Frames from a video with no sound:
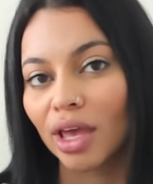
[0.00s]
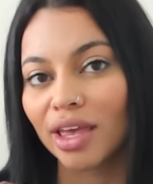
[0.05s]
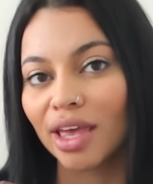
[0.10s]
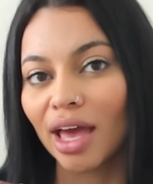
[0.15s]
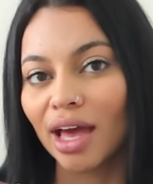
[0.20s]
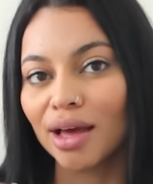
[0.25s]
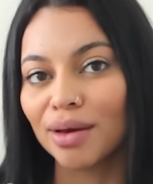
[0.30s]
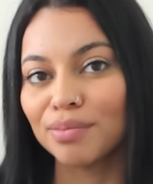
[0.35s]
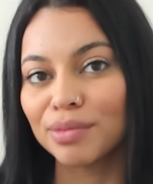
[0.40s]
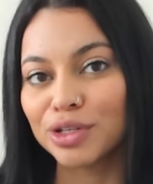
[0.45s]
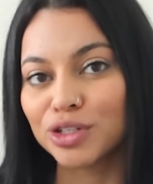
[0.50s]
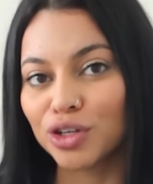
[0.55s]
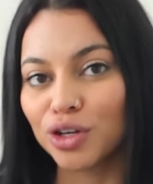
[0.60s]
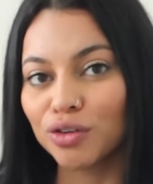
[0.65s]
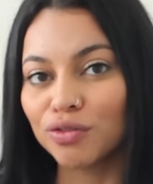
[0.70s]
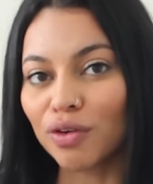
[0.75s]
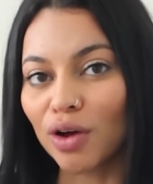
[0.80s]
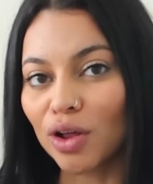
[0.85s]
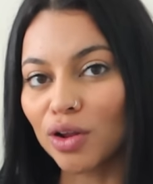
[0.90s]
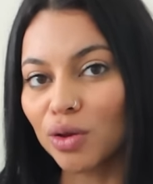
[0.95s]
yeah, make sure
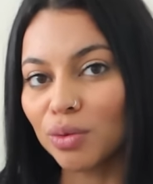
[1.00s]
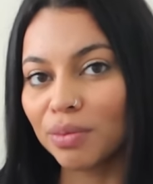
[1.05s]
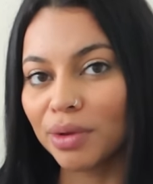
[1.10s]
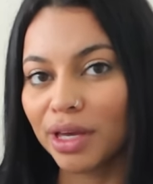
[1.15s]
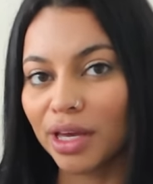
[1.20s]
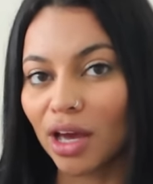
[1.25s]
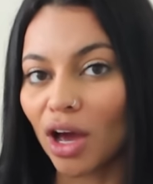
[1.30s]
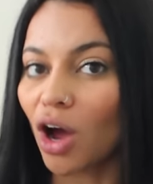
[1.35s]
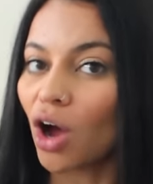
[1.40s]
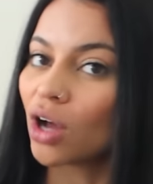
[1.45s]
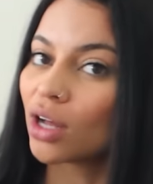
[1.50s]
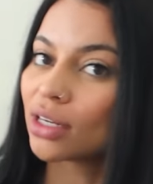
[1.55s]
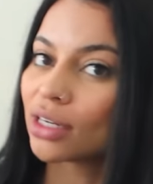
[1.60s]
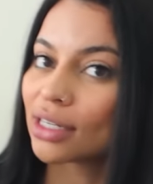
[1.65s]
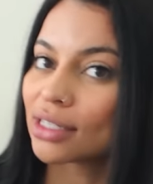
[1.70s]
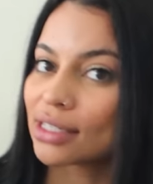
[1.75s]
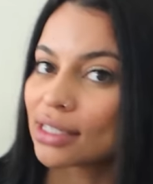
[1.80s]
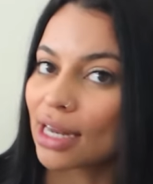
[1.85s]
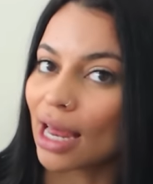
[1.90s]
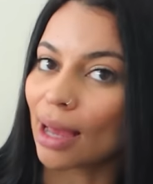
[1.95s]
you follow me on
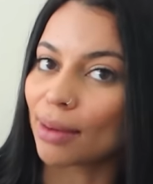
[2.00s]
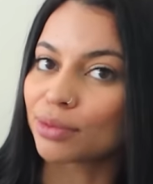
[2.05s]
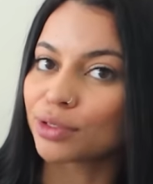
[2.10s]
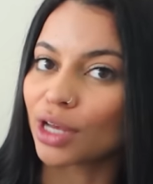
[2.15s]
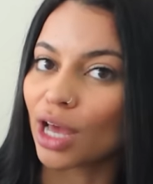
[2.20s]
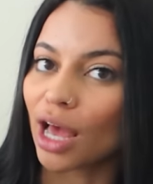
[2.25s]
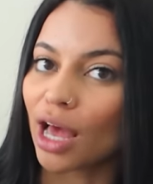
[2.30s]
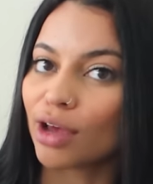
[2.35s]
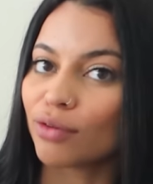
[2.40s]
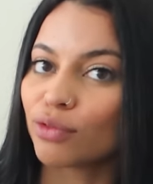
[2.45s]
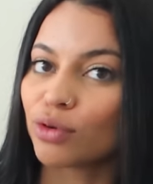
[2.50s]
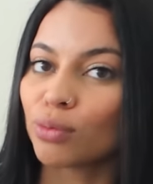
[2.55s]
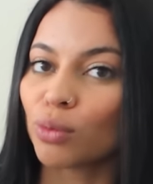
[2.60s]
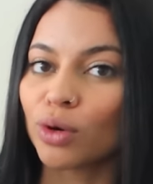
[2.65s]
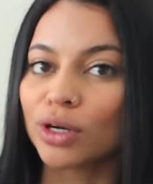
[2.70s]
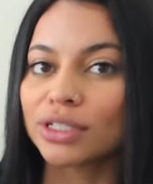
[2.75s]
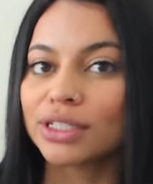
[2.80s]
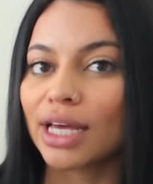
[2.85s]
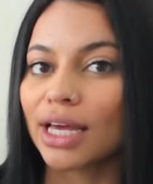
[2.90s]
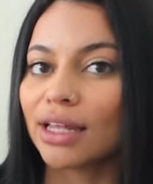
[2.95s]
Snapchat for
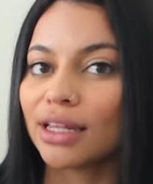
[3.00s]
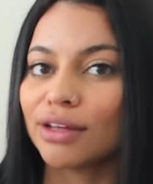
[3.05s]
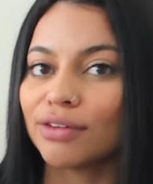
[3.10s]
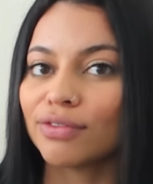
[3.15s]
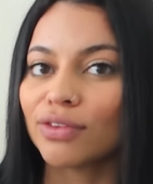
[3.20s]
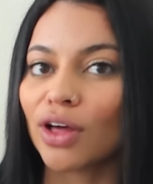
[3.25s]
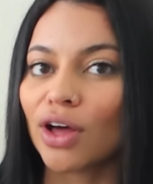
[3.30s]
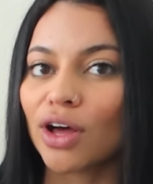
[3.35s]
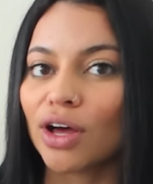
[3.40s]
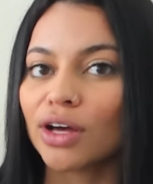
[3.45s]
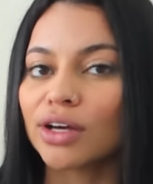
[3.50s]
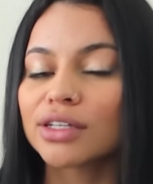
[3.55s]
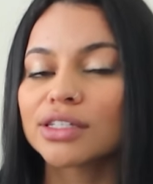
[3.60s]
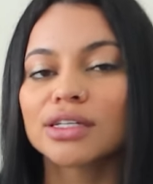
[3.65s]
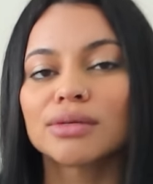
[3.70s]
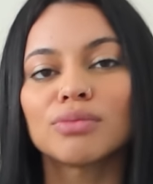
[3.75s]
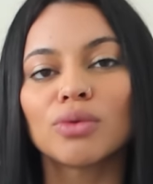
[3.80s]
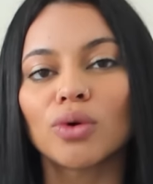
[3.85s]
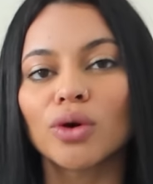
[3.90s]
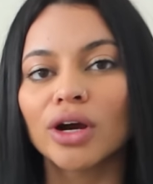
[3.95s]
more daily vlogs
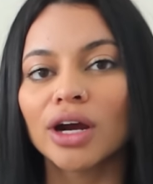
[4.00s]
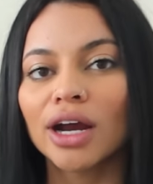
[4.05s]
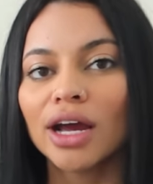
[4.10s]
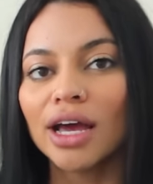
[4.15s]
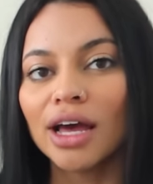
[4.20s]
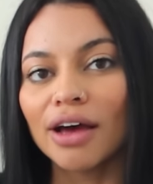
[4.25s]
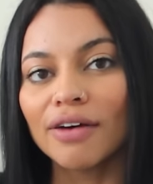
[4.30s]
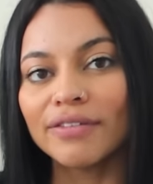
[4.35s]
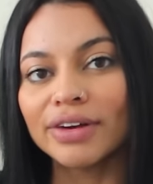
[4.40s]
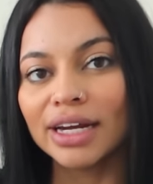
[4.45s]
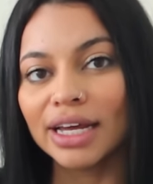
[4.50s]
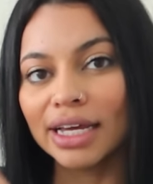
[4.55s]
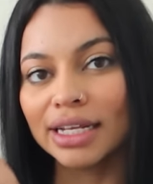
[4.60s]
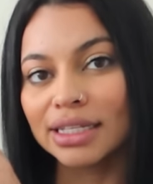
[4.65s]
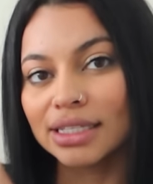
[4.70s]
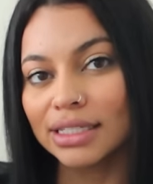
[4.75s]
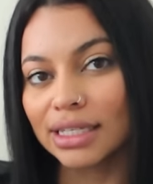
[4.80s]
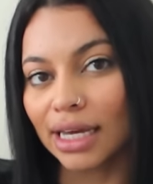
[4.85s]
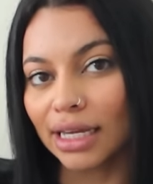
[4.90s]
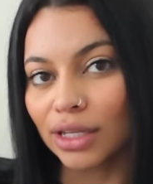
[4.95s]
and more of an
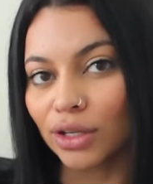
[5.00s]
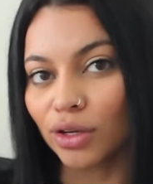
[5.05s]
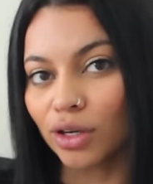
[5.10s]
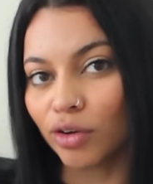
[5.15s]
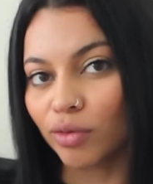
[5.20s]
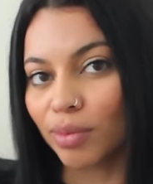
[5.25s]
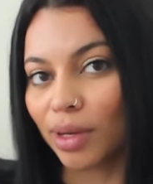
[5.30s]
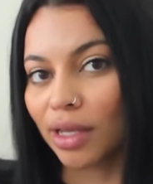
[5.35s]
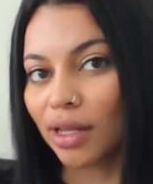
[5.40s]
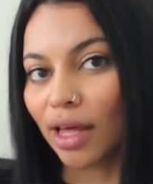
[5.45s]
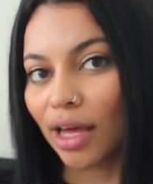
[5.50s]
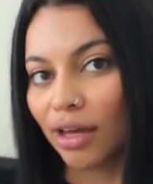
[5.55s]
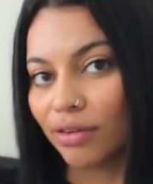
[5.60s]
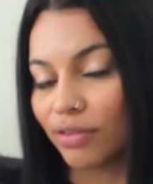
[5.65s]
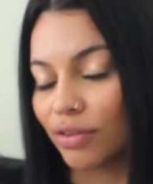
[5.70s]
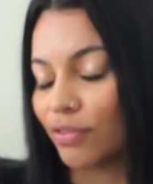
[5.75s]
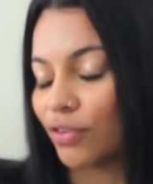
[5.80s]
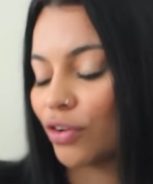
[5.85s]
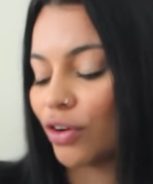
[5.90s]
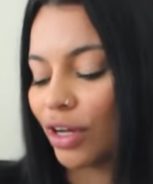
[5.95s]
inside look of my life
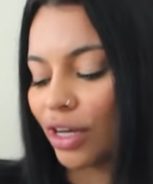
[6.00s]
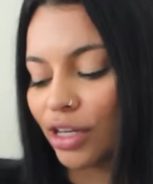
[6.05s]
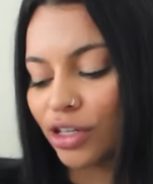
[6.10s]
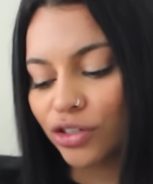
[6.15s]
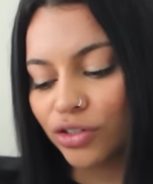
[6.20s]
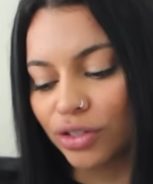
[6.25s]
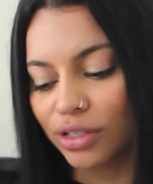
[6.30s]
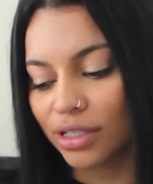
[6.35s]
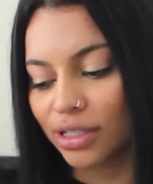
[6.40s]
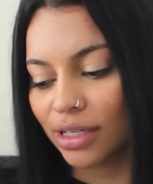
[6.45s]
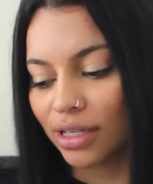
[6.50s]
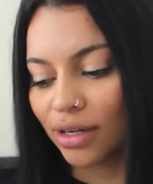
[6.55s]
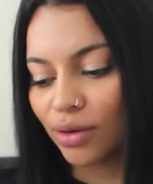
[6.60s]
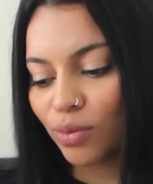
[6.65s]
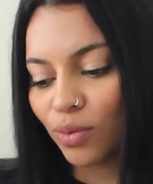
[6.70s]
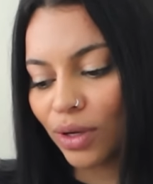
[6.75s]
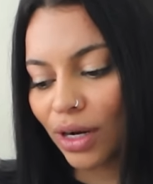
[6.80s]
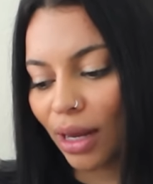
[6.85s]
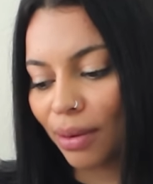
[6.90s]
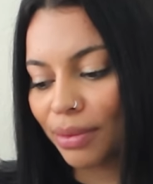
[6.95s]
if you're interested
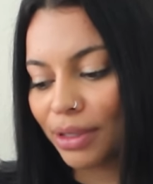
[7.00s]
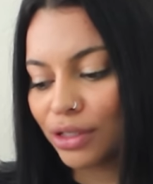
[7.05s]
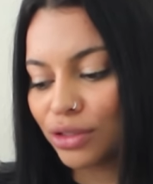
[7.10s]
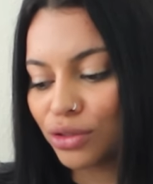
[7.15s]
in what I be